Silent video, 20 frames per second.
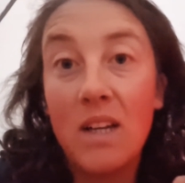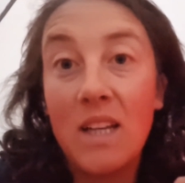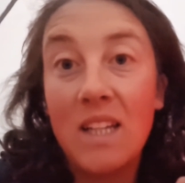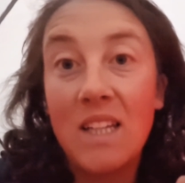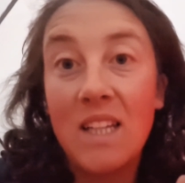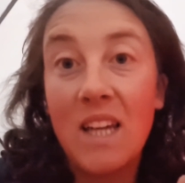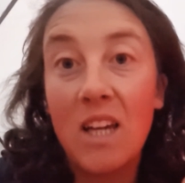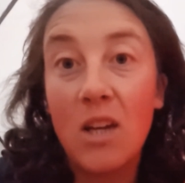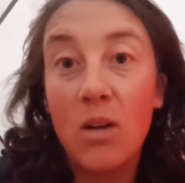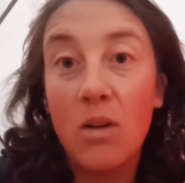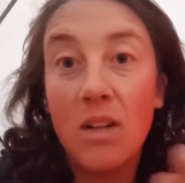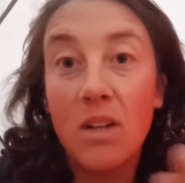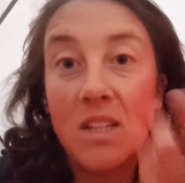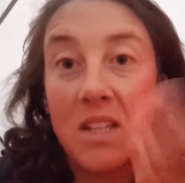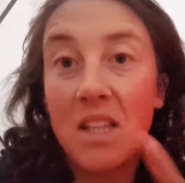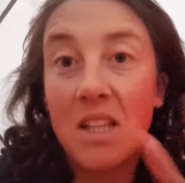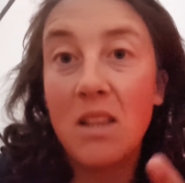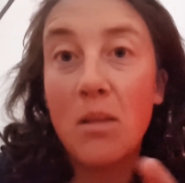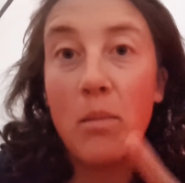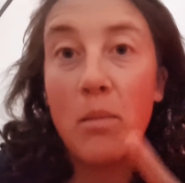need to get going.
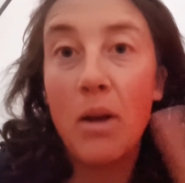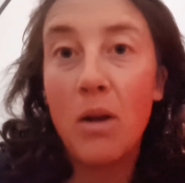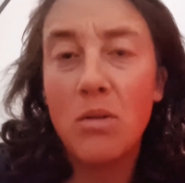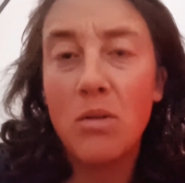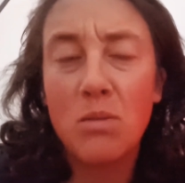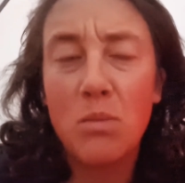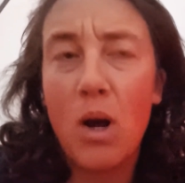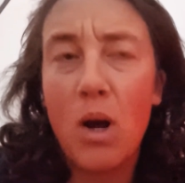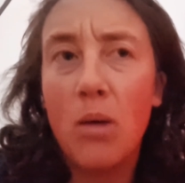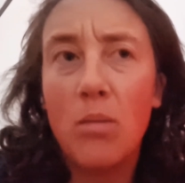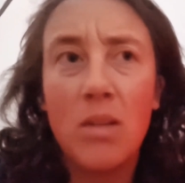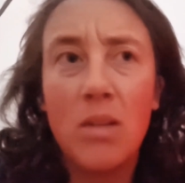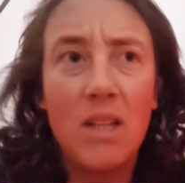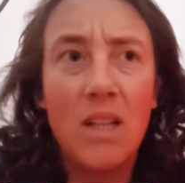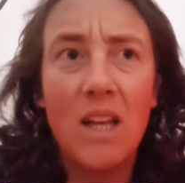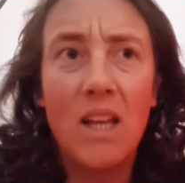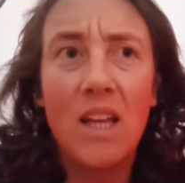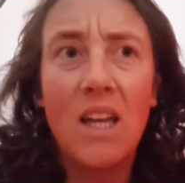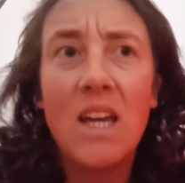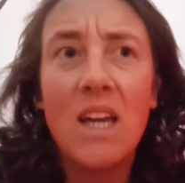So I think the bear was
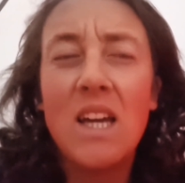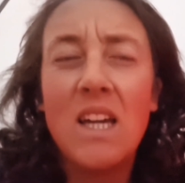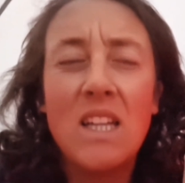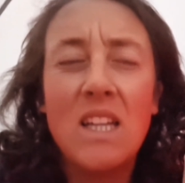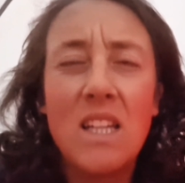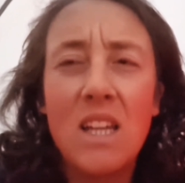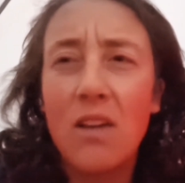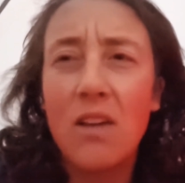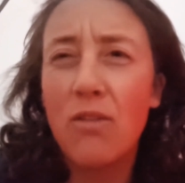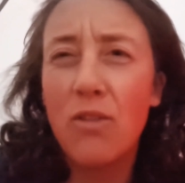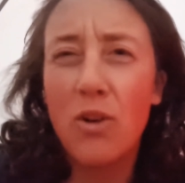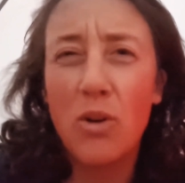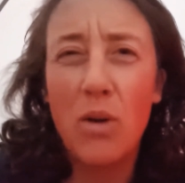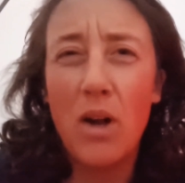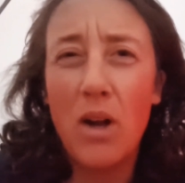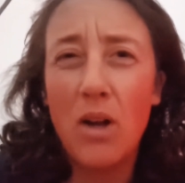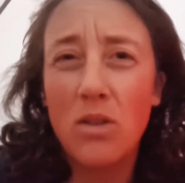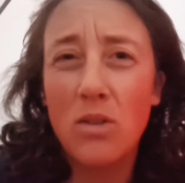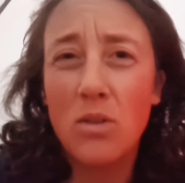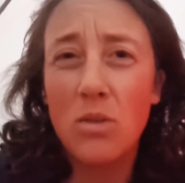probably like digging for
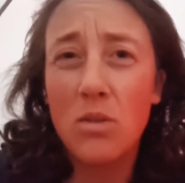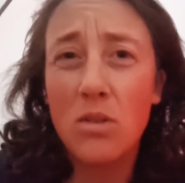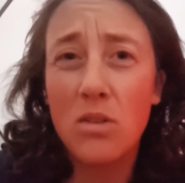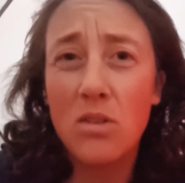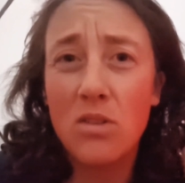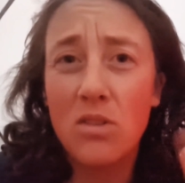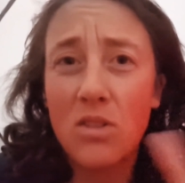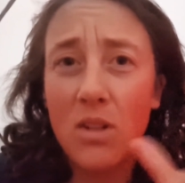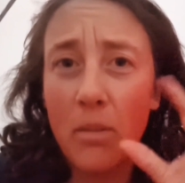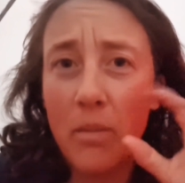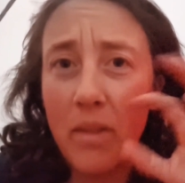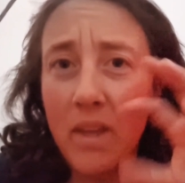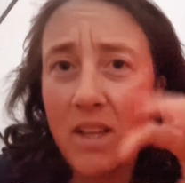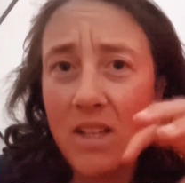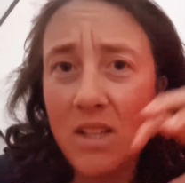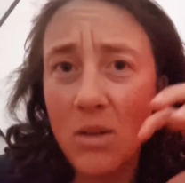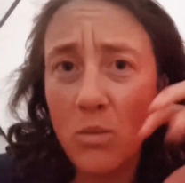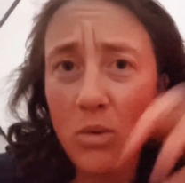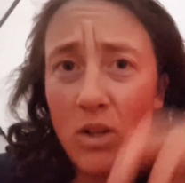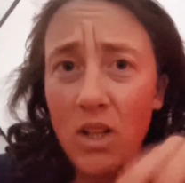ground squirrels or something,
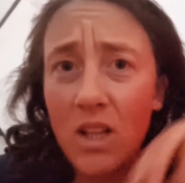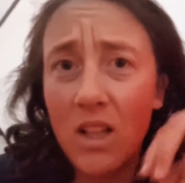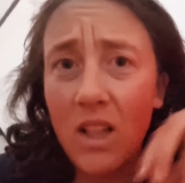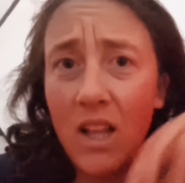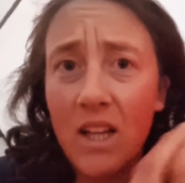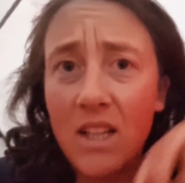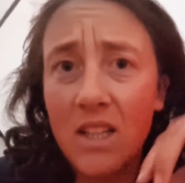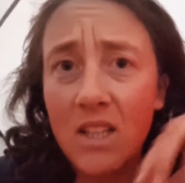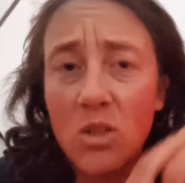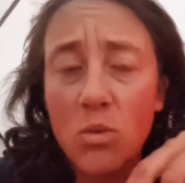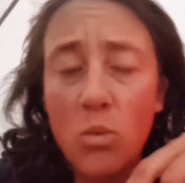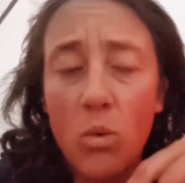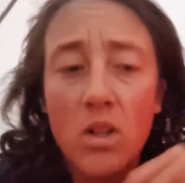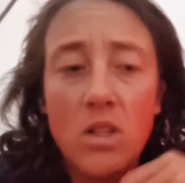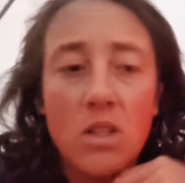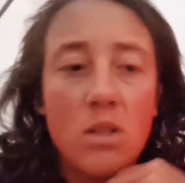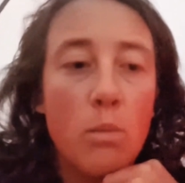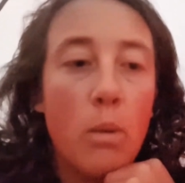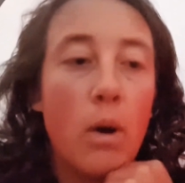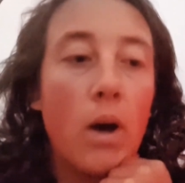because it really liked its
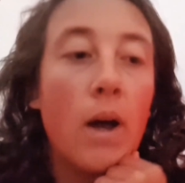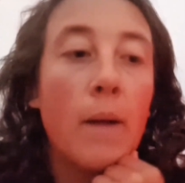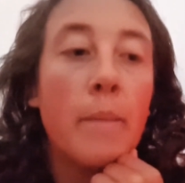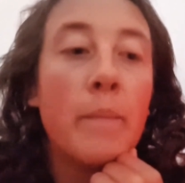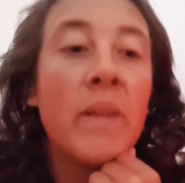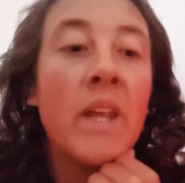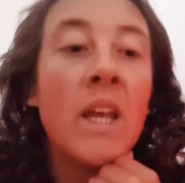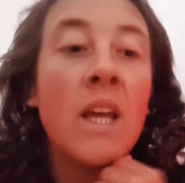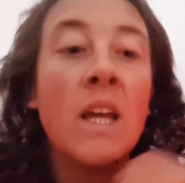one spot.